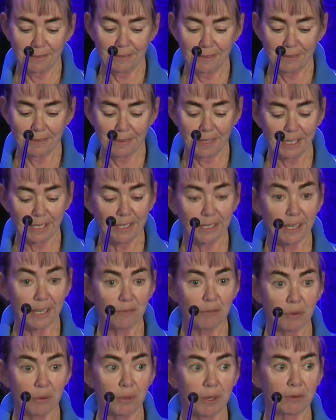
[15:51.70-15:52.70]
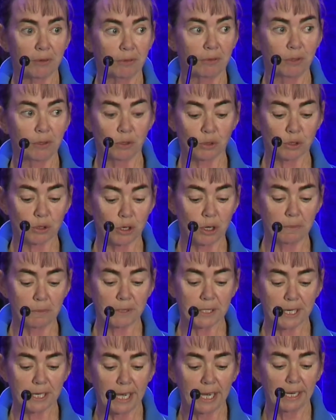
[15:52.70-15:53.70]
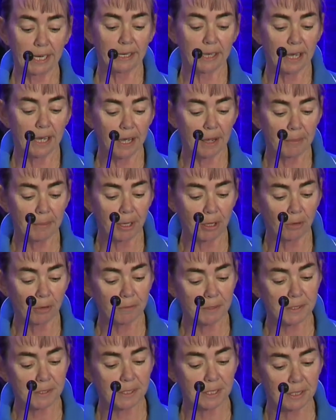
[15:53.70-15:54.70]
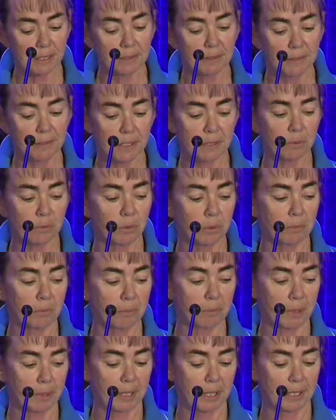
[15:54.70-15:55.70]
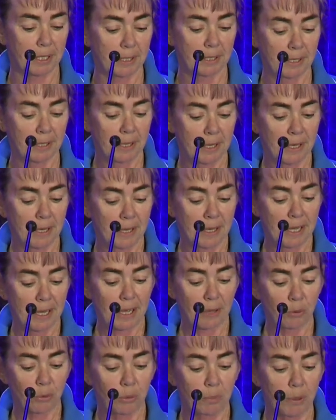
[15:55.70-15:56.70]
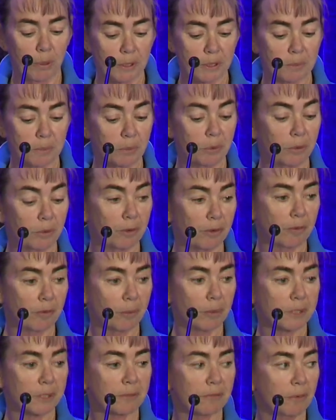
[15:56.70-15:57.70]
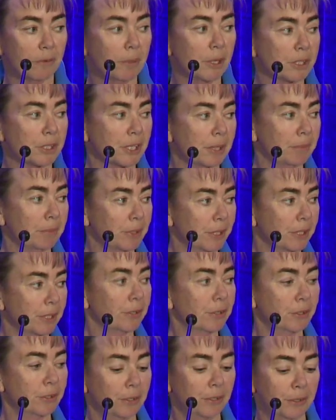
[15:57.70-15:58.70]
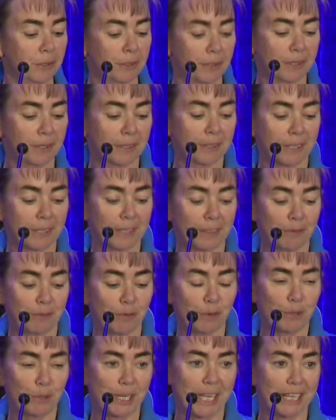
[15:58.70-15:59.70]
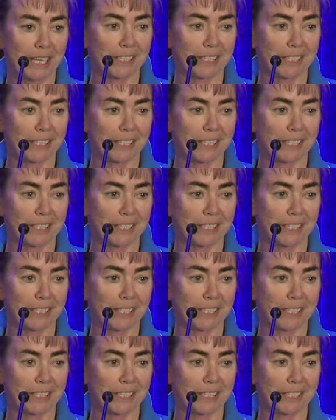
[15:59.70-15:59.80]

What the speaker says: Thank everyone for your time today. And obviously, this wouldn't be at all possible if it wasn't for my team leader who flew down